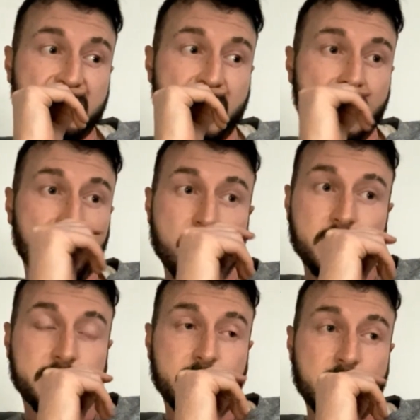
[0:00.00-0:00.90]
I've
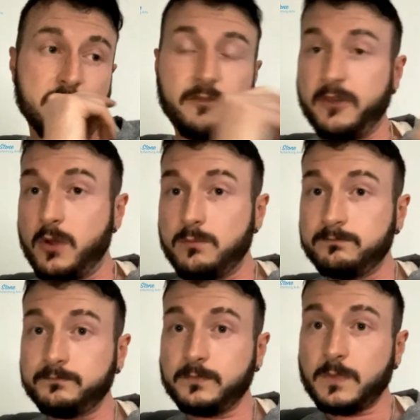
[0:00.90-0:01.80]
worked in
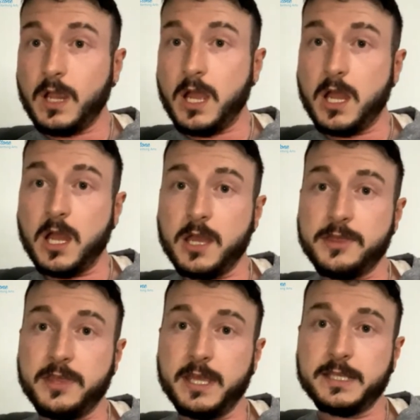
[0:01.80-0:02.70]
film,
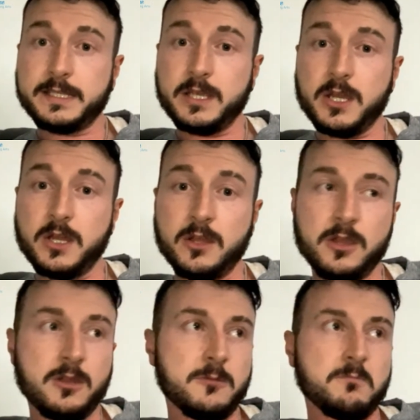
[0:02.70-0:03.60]
theatre,
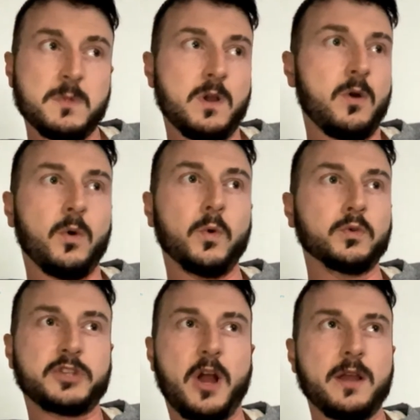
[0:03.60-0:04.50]

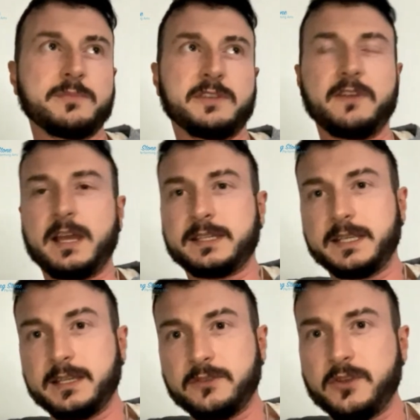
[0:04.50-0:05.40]
all types of
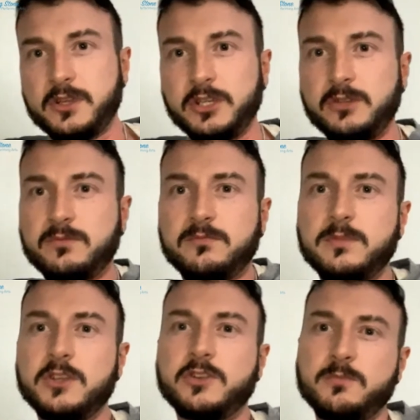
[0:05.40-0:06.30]
acting that
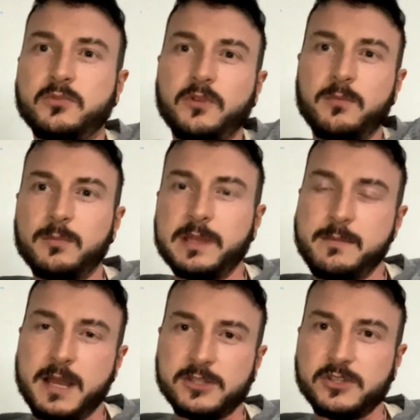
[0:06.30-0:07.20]
you can probably
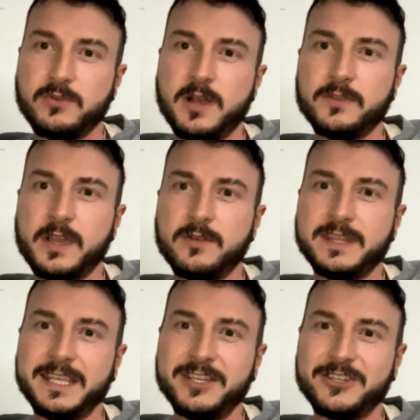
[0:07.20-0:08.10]
imagine are out there in
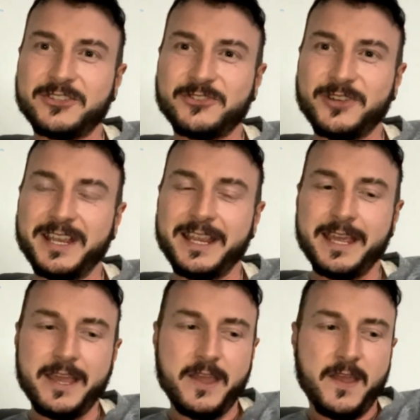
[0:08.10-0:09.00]
the industry.
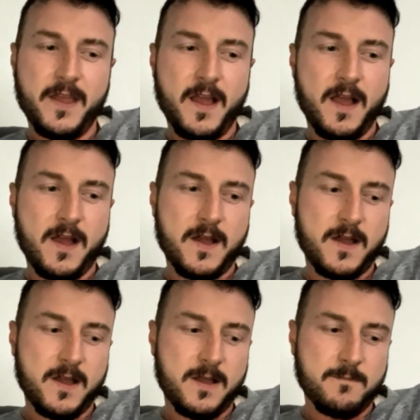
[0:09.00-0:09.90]

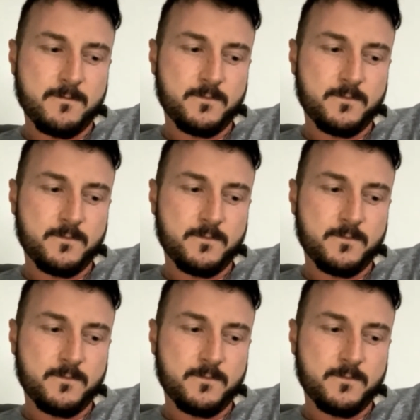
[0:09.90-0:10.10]
I've